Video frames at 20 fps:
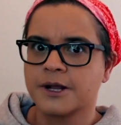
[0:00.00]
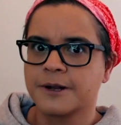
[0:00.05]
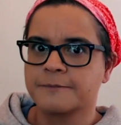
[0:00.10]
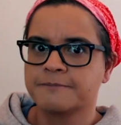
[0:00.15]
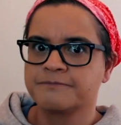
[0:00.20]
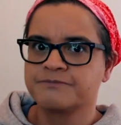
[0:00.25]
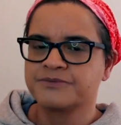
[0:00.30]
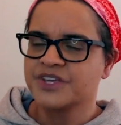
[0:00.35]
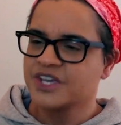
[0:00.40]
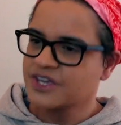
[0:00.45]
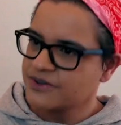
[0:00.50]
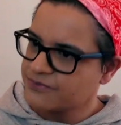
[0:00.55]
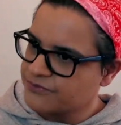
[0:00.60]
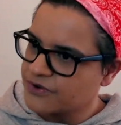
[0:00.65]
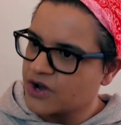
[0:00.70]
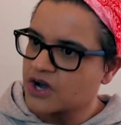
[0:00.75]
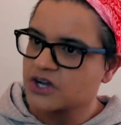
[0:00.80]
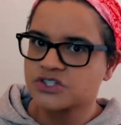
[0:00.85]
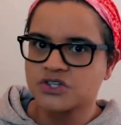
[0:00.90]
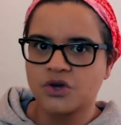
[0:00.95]
He
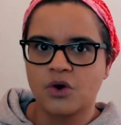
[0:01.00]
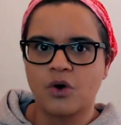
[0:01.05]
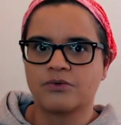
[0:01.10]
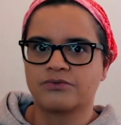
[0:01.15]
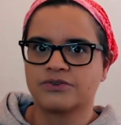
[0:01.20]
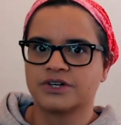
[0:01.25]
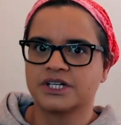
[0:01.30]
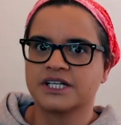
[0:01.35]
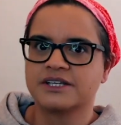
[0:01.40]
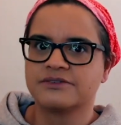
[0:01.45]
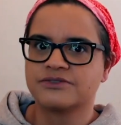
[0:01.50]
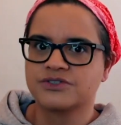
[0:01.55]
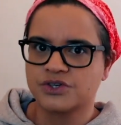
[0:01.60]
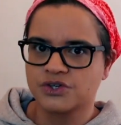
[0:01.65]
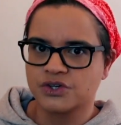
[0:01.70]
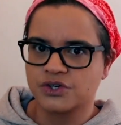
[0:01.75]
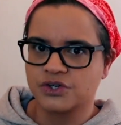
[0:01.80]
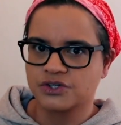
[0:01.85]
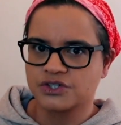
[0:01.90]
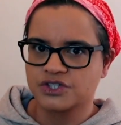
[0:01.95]
fucks off and leaves
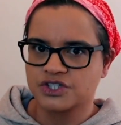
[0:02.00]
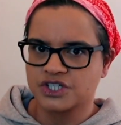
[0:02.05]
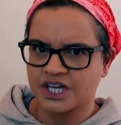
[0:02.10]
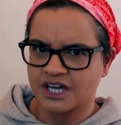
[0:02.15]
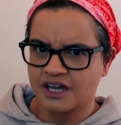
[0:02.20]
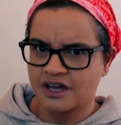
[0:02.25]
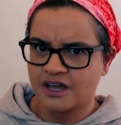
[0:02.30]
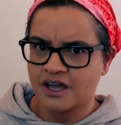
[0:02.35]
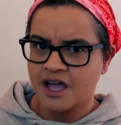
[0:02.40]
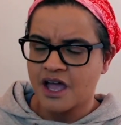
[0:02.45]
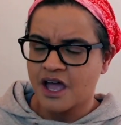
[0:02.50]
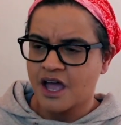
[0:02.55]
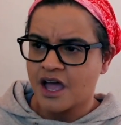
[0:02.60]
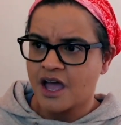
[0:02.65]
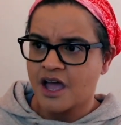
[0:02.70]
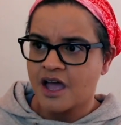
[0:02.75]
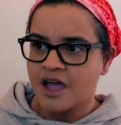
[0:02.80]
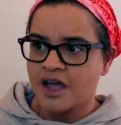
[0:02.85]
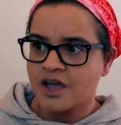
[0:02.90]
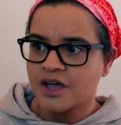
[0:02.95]
her to...
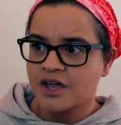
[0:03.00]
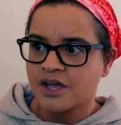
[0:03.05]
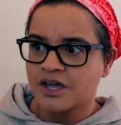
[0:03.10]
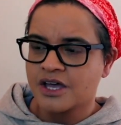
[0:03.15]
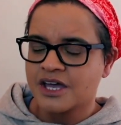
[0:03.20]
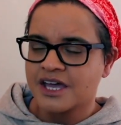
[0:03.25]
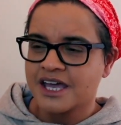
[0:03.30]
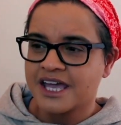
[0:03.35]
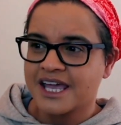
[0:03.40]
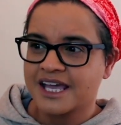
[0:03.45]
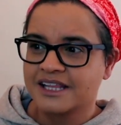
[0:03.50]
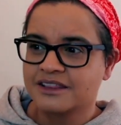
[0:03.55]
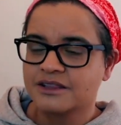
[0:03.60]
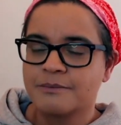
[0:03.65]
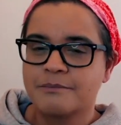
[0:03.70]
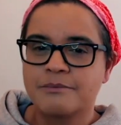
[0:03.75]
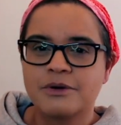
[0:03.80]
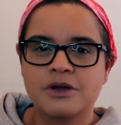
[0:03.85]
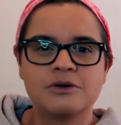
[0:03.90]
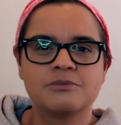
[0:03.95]
In the
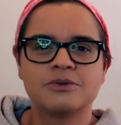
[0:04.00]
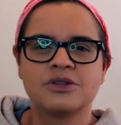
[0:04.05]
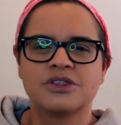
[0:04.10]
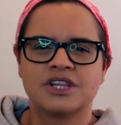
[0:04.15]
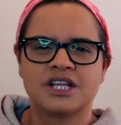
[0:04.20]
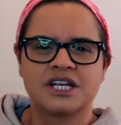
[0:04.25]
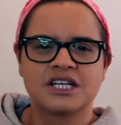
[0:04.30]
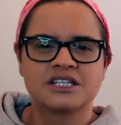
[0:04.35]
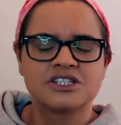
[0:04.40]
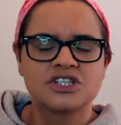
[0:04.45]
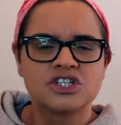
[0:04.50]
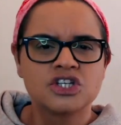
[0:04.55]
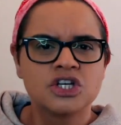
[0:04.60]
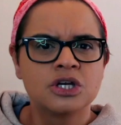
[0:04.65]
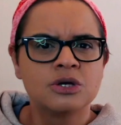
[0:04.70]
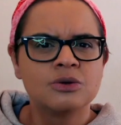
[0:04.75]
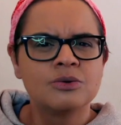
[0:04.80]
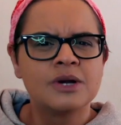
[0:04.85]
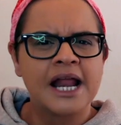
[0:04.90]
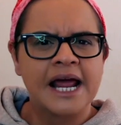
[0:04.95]
moment that it's
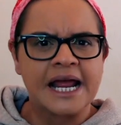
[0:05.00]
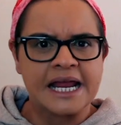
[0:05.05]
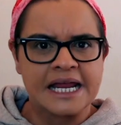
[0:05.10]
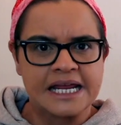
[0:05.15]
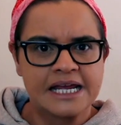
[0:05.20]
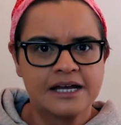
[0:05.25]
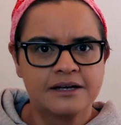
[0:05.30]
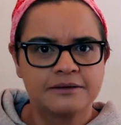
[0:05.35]
too late,